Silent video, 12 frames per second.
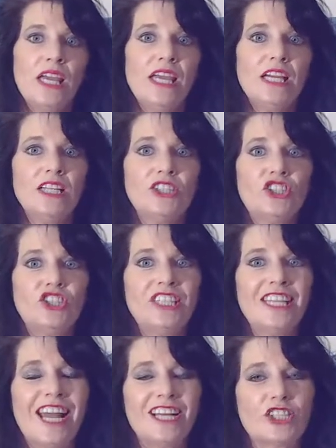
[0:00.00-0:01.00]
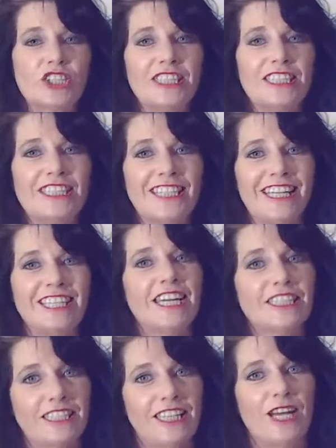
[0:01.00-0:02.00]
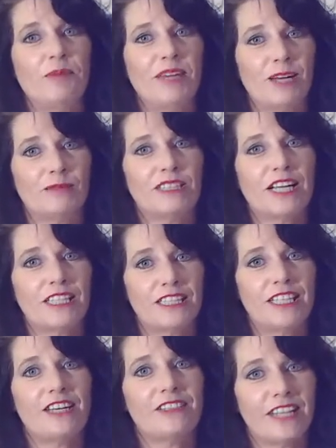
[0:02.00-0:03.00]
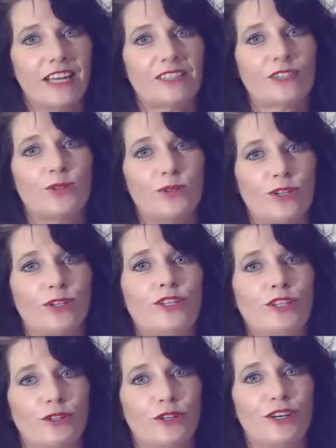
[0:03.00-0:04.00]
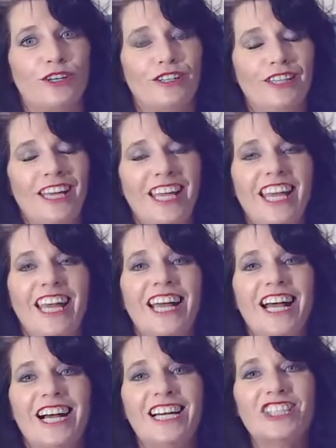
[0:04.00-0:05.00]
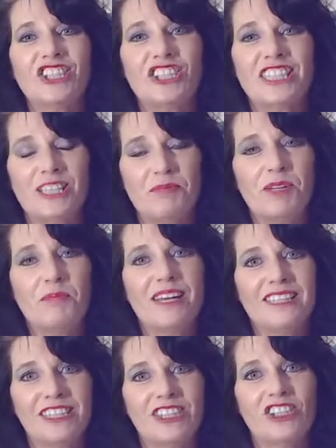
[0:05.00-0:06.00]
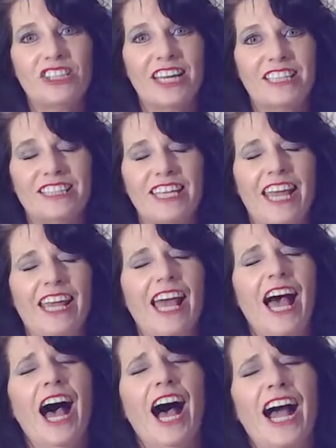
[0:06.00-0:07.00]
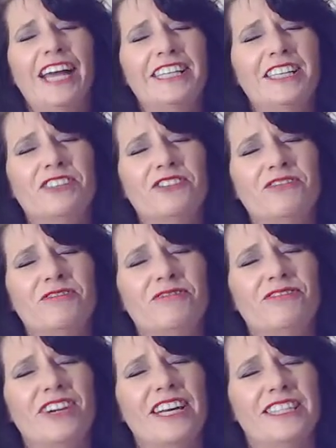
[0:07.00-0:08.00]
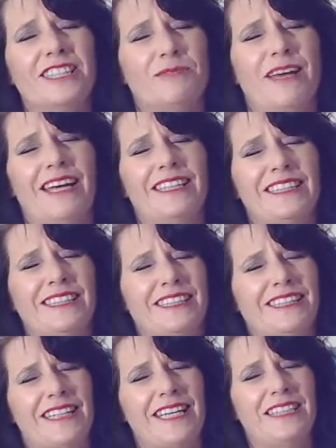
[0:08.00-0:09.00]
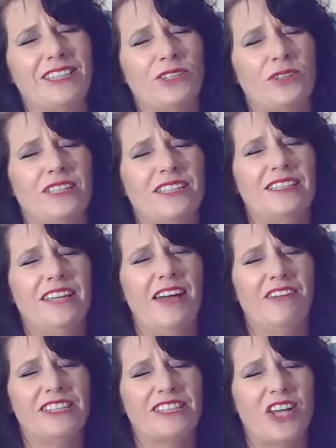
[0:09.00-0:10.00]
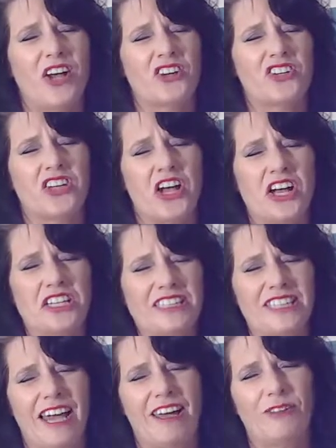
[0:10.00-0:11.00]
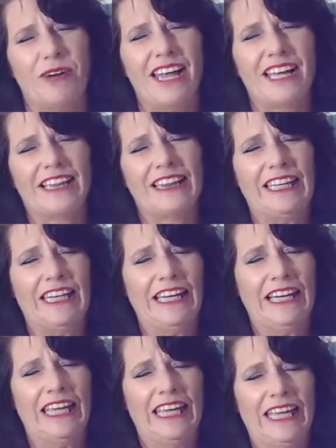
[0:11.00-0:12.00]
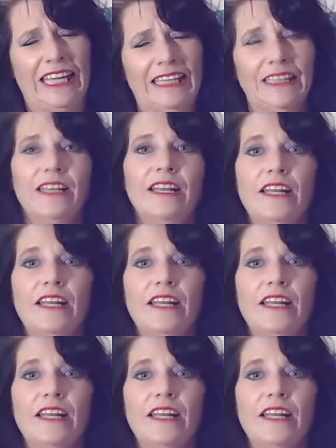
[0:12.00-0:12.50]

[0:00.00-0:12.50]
And she actually sent, yes, Tammy, I'm telling tales out of school on you, girl. Uh, she sent me a message the next day. I didn't rinse my stencil and now it's all gunked. How do I clean it?